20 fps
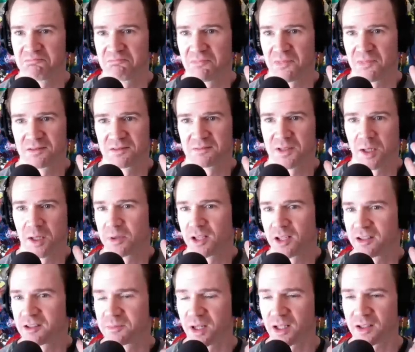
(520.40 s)
a couple
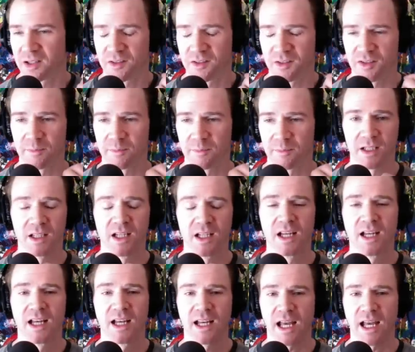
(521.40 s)
$100 or something.
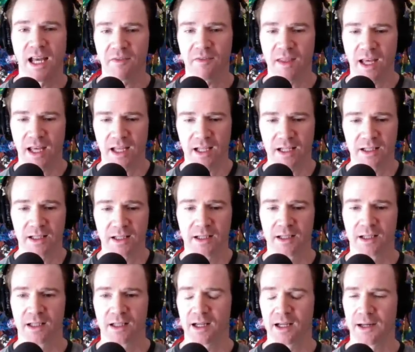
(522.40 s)
And then
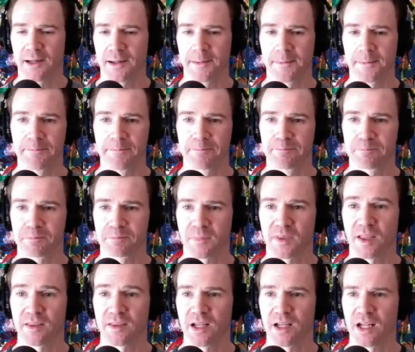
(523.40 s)

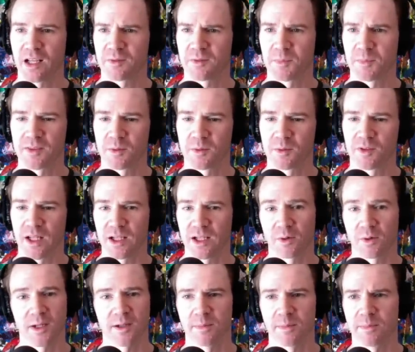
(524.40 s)
the next month was like
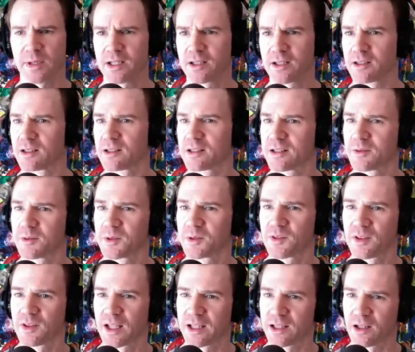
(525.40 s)
quite a bit bigger, and it
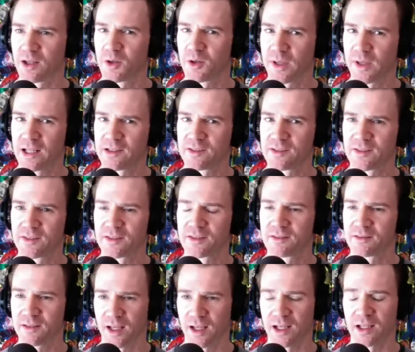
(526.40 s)
was like, oh,
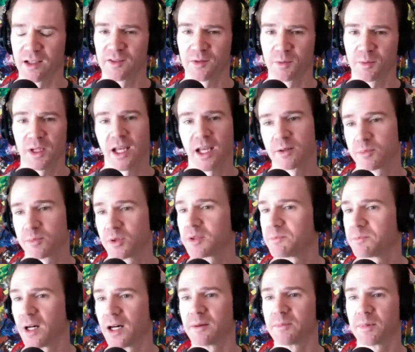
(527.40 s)
that's nice. We had a
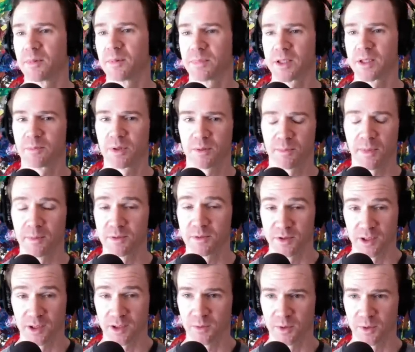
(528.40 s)
BookBub, but the BookBub
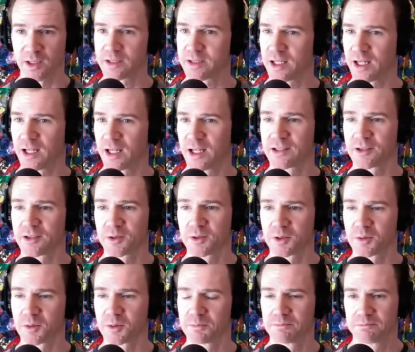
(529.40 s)
really worked on
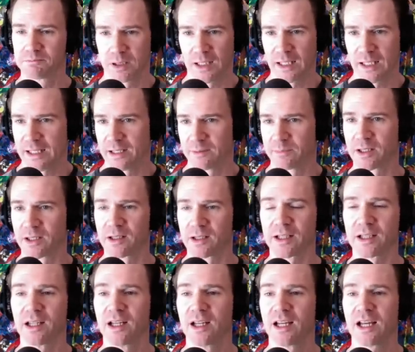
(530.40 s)
Google Play
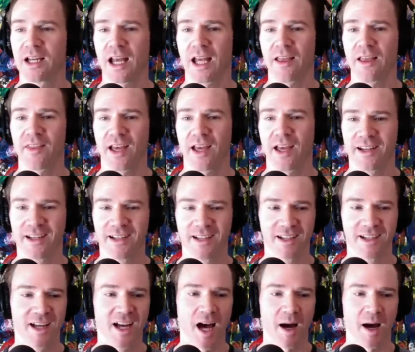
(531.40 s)
apparently. And then
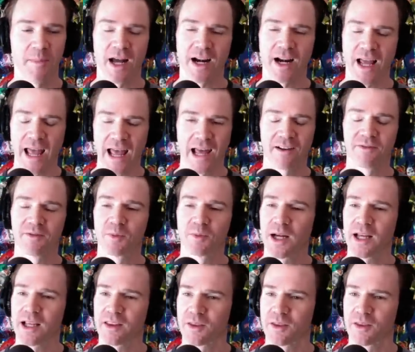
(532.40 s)
about
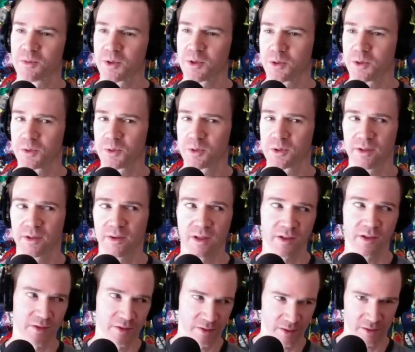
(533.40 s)
halfway through
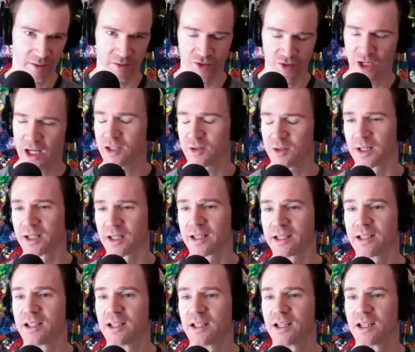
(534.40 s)
this January,